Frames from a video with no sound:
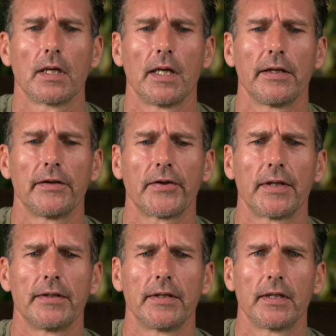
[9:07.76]
And I
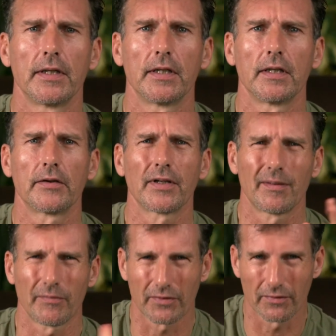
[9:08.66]
said,
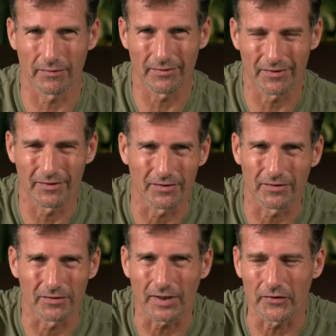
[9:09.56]

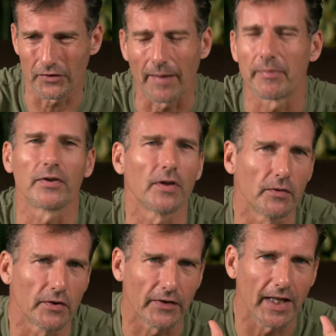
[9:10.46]
I just happened to
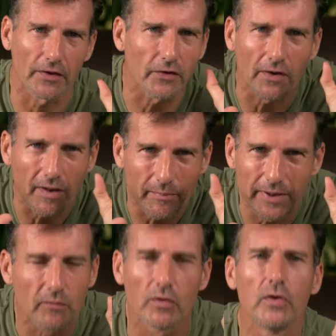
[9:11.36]
notice that. Sorry, I'm
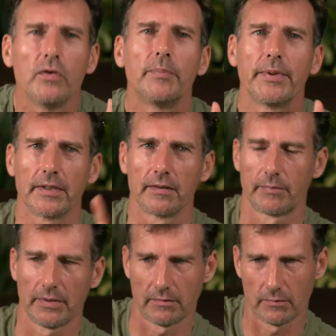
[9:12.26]
being rude, but
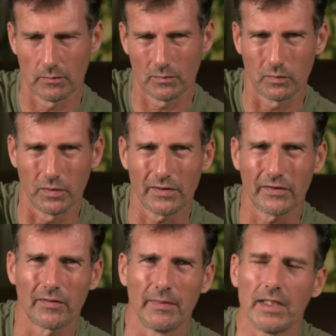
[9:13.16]
what does
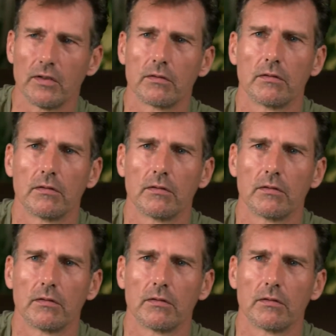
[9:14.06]
this mean?